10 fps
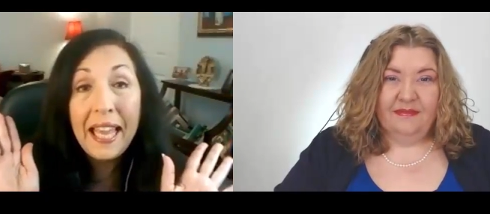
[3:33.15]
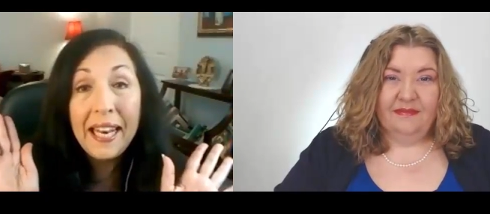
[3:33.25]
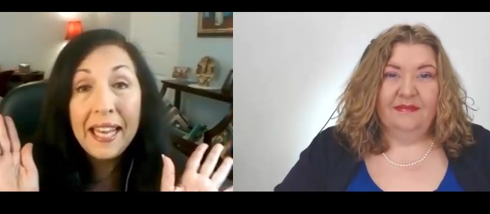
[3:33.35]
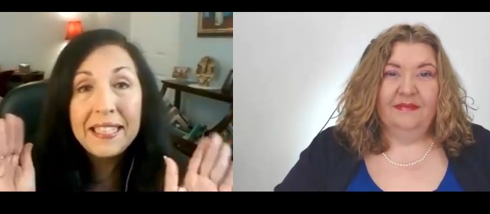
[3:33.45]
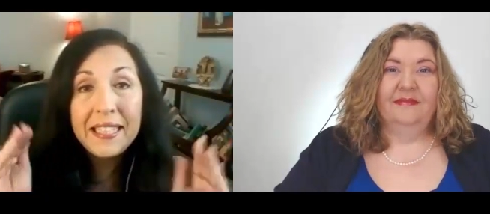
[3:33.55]

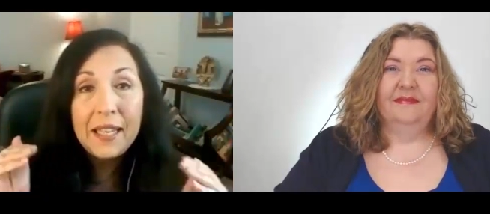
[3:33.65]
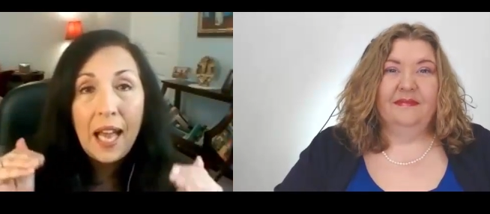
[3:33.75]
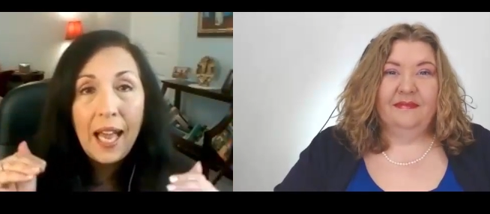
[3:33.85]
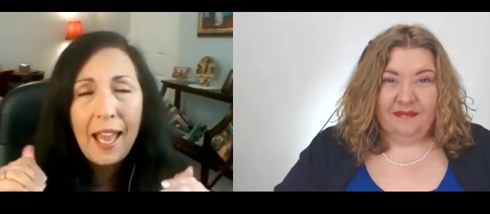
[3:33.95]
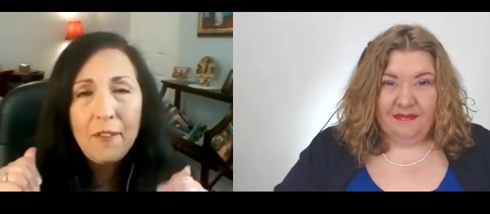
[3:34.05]
Speaker 1: And I said,
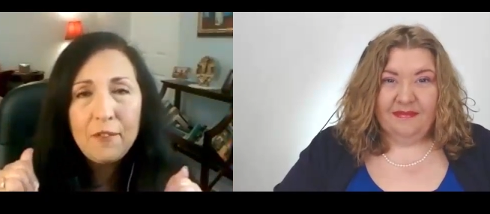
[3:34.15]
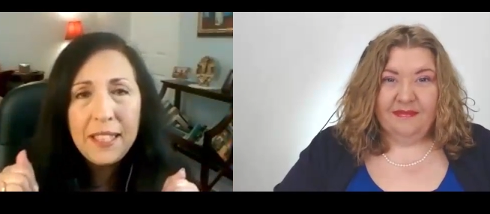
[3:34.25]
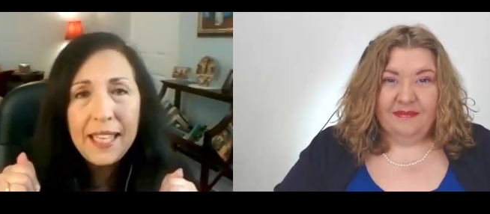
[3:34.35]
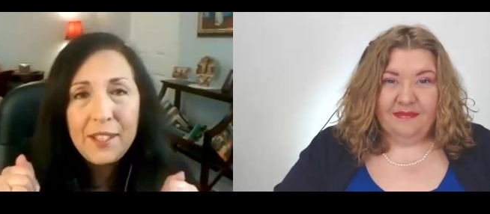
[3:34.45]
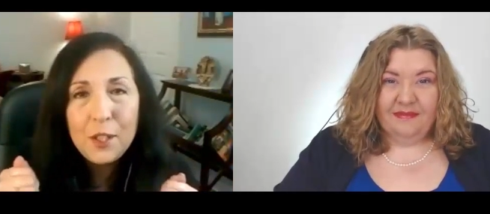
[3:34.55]
I have to
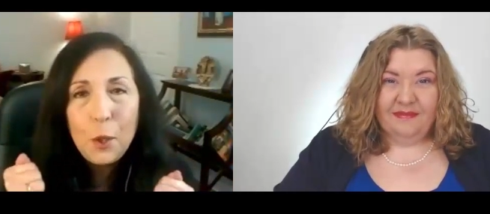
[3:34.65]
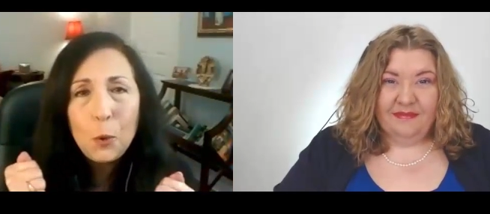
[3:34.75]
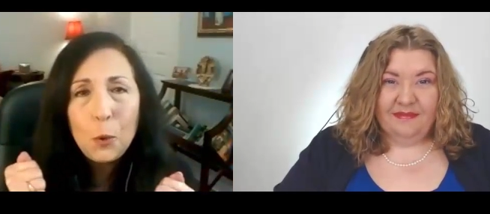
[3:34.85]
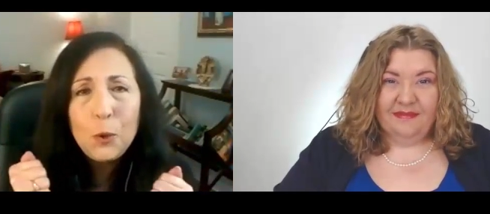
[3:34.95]
get to know